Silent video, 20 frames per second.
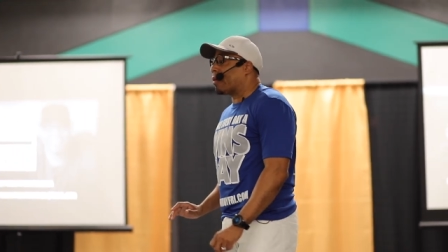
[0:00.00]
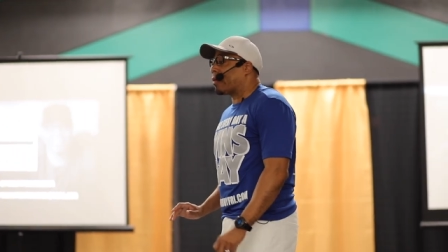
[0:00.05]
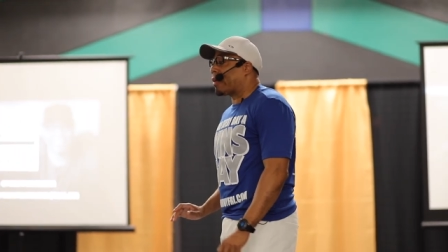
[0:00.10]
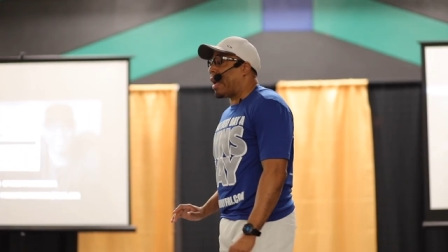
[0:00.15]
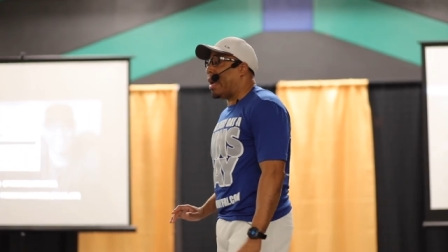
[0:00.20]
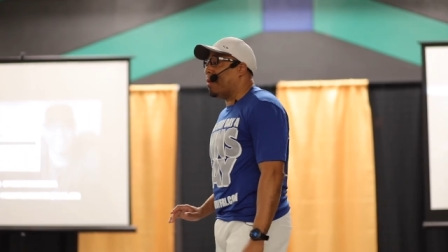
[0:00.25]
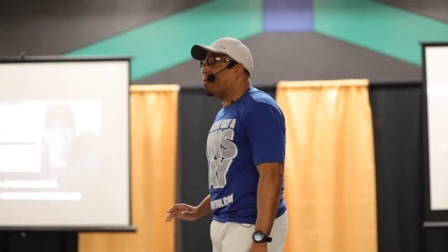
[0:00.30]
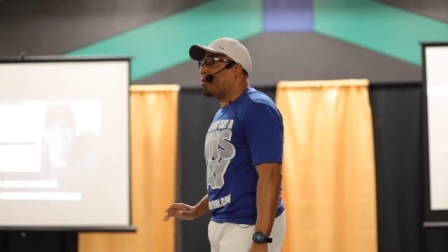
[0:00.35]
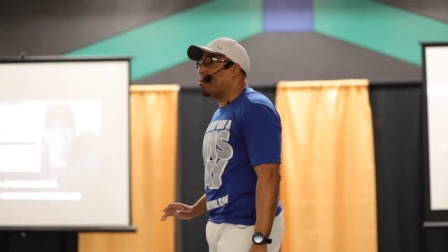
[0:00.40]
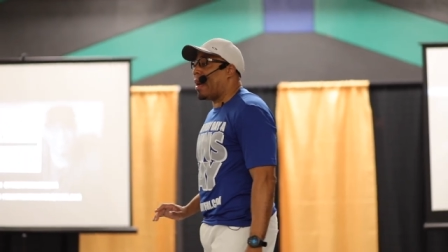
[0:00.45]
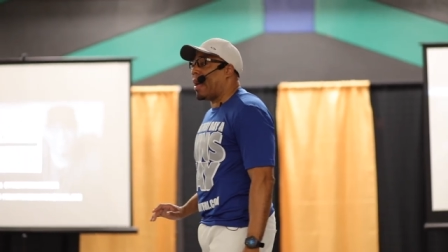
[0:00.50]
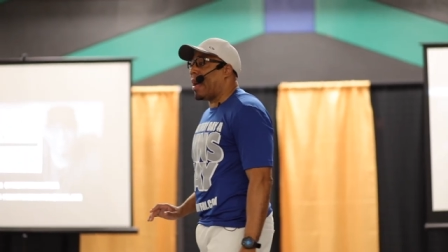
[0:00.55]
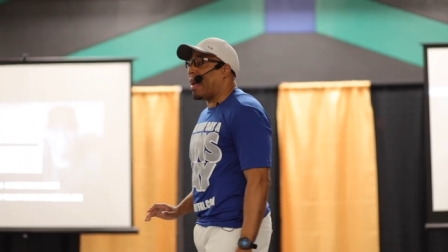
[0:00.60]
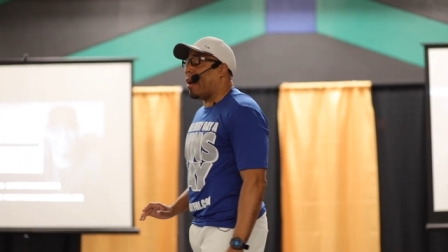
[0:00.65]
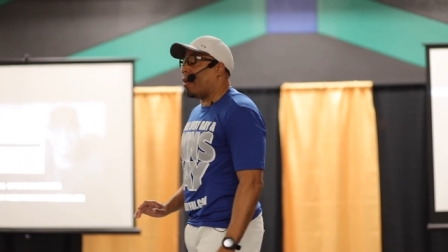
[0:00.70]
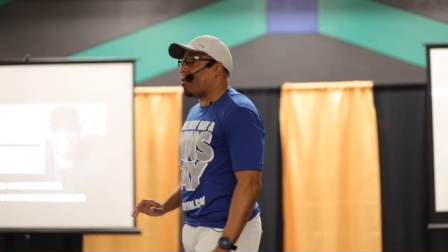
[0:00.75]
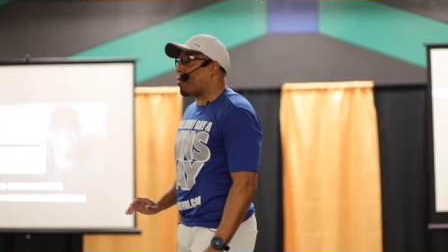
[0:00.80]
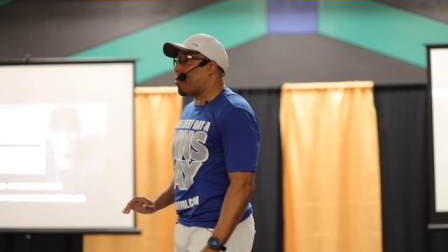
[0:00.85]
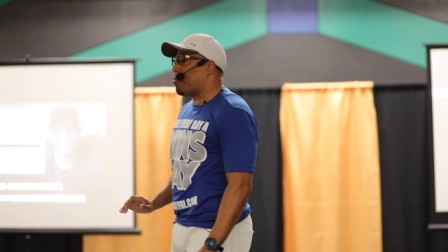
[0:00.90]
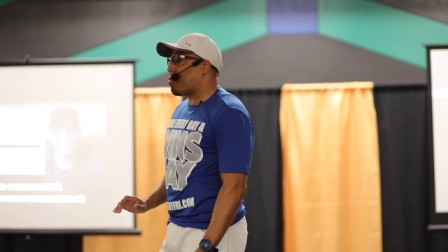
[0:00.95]
came to my
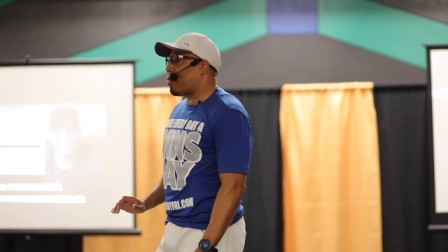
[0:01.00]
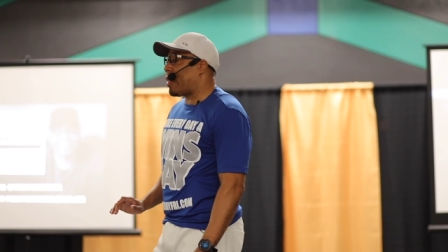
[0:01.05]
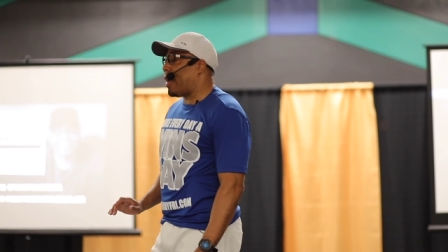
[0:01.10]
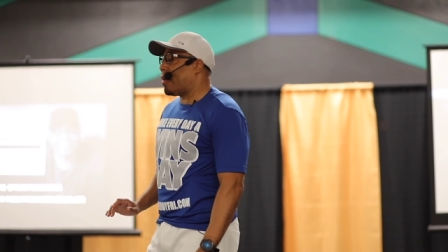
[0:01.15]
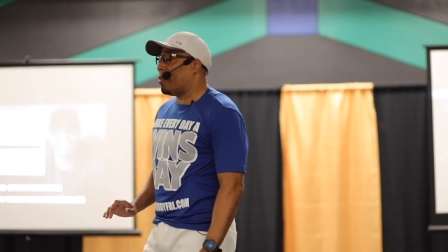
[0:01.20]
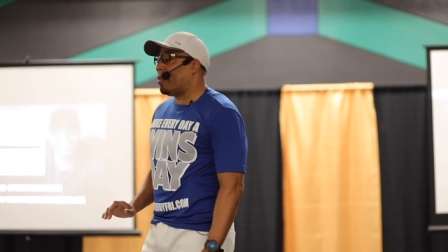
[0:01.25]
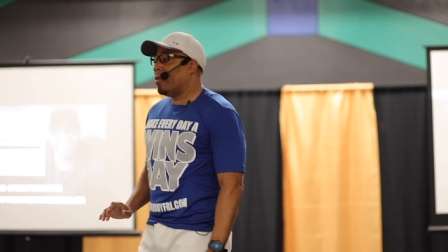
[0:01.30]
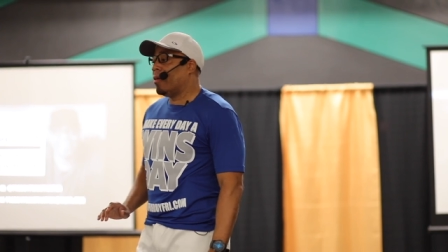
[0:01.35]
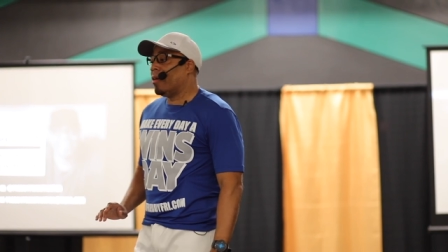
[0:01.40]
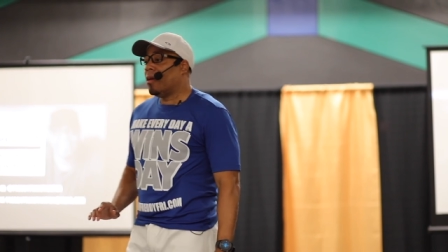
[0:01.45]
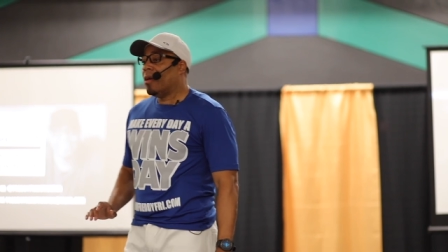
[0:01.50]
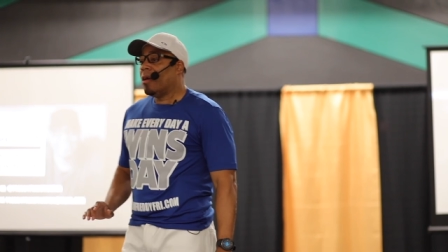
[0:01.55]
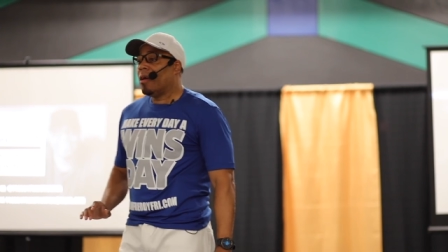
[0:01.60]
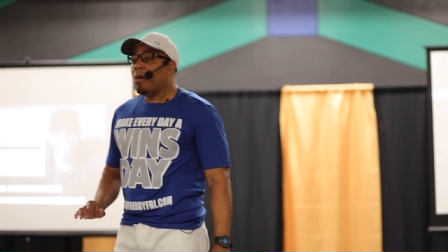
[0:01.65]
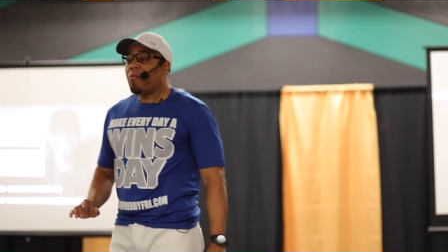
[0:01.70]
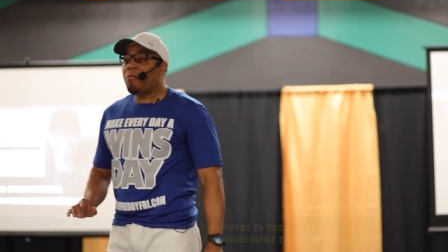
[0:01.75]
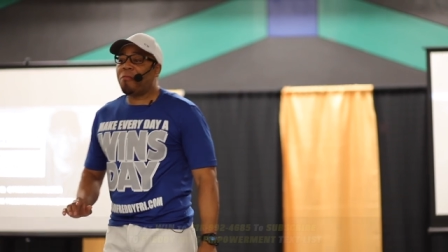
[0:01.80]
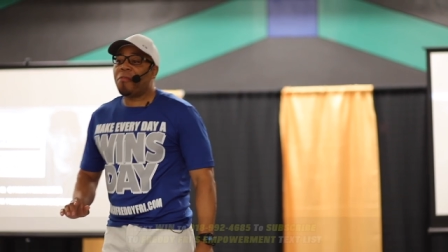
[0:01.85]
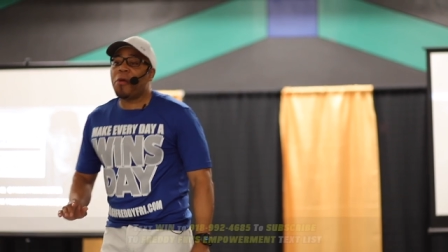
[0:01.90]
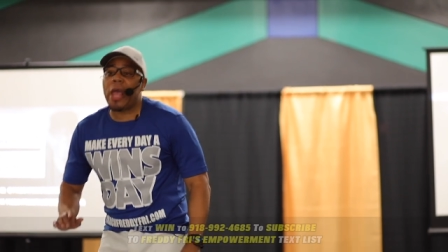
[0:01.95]
house and was like,
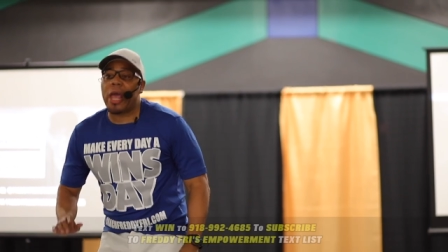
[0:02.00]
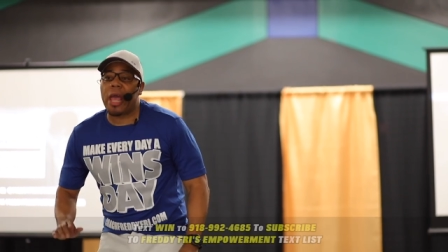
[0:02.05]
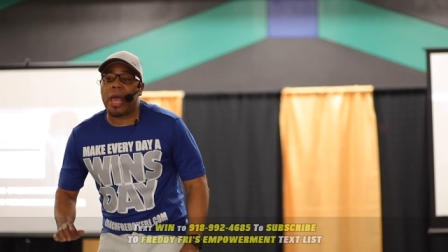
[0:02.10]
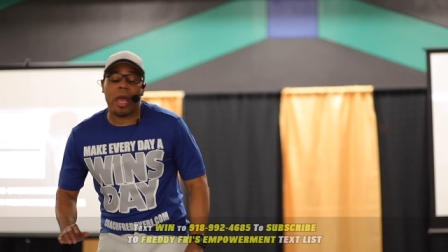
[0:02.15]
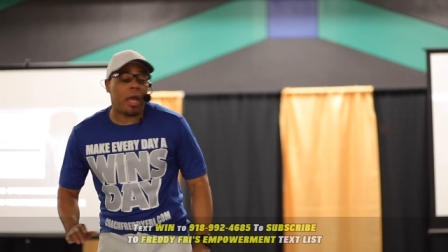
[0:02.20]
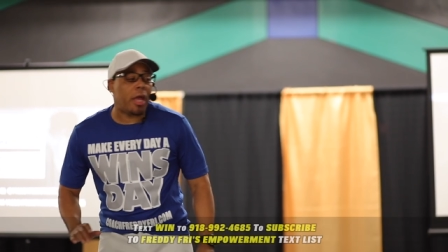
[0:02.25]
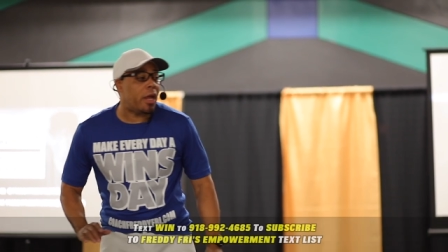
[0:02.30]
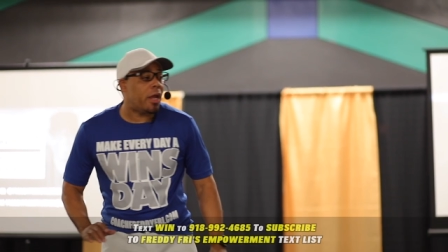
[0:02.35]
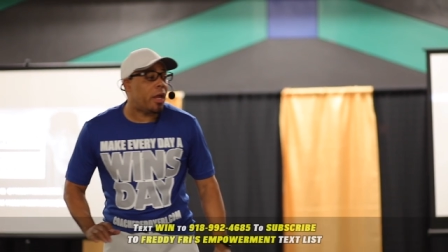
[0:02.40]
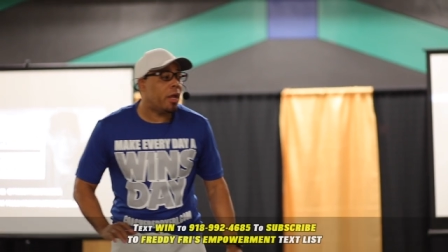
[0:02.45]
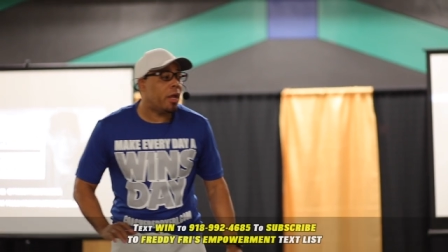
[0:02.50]
"Fred,